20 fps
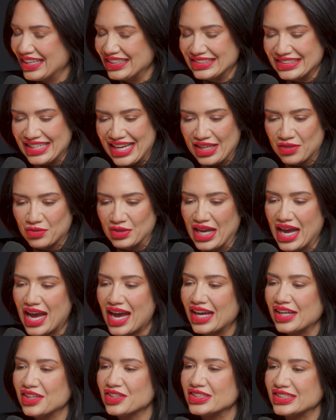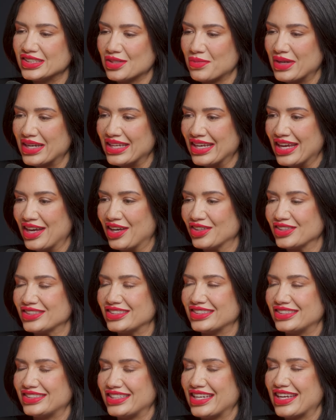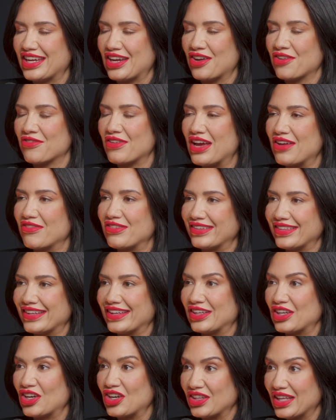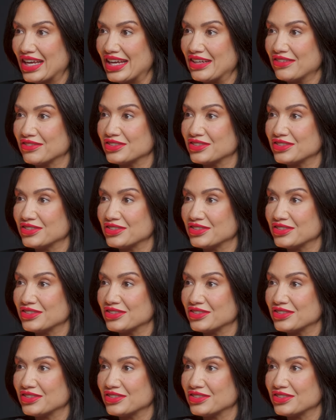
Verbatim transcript: Exactly. We hire somebody else to take care of everything in our life.